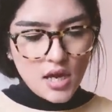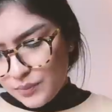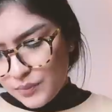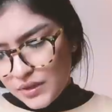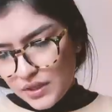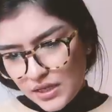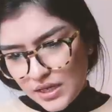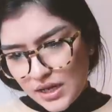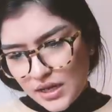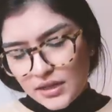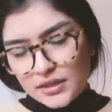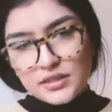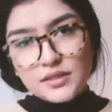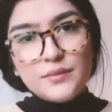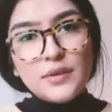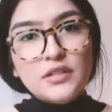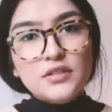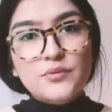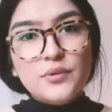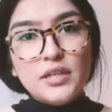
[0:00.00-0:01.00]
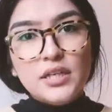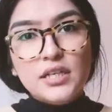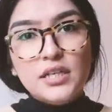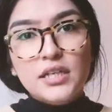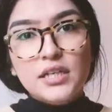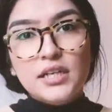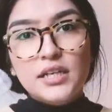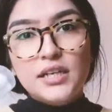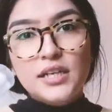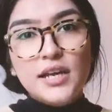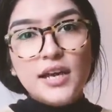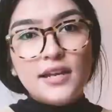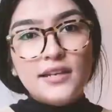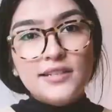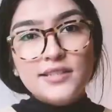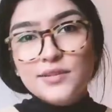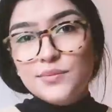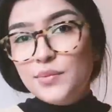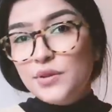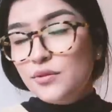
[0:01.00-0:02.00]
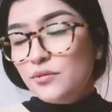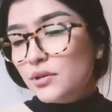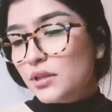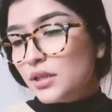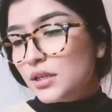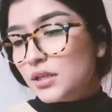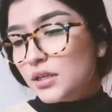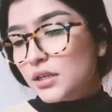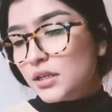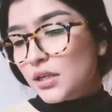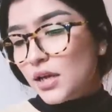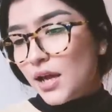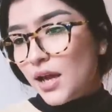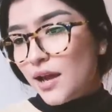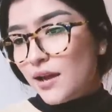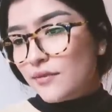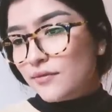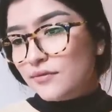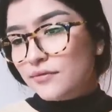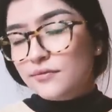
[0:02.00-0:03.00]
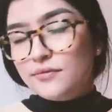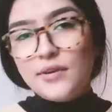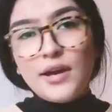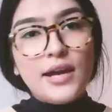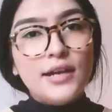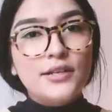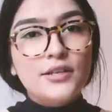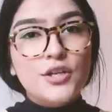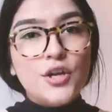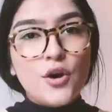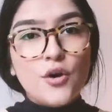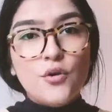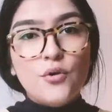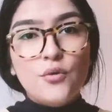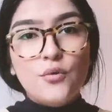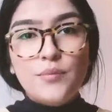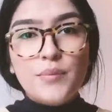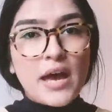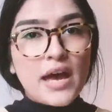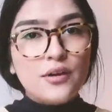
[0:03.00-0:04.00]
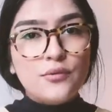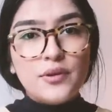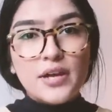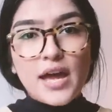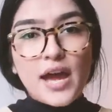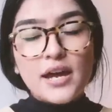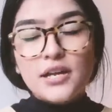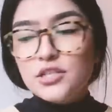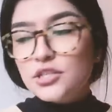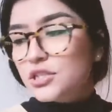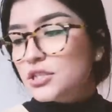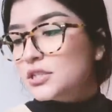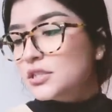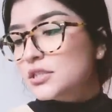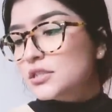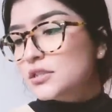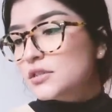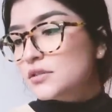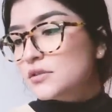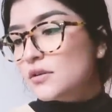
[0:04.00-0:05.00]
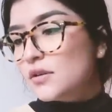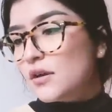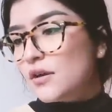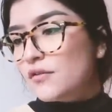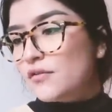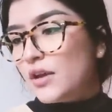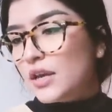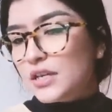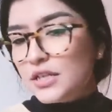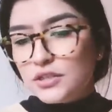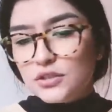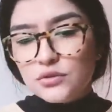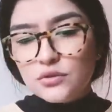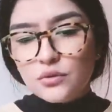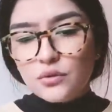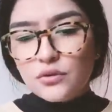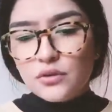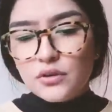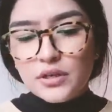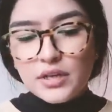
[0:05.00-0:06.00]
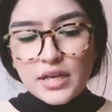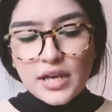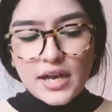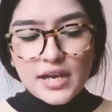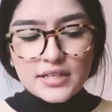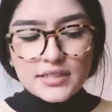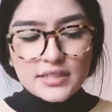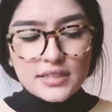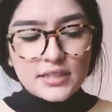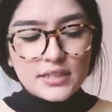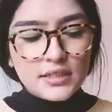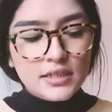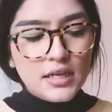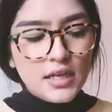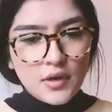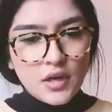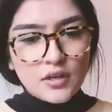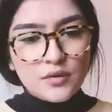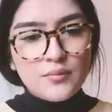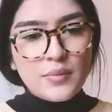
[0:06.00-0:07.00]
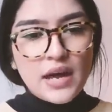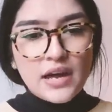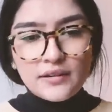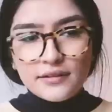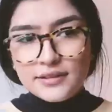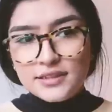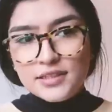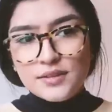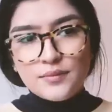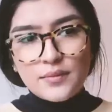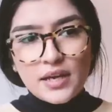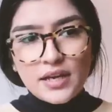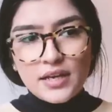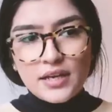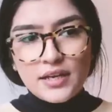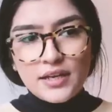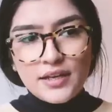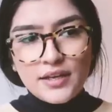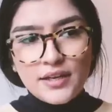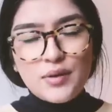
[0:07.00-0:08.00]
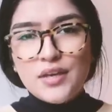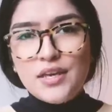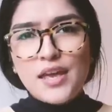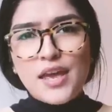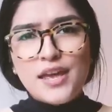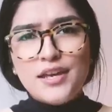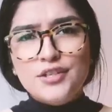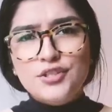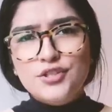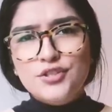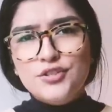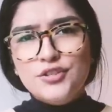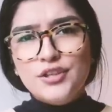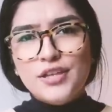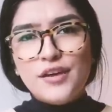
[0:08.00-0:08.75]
But yeah, it smells really good, and it's been really good. I have had no bad reactions of any sort. It hasn't unbalanced my pH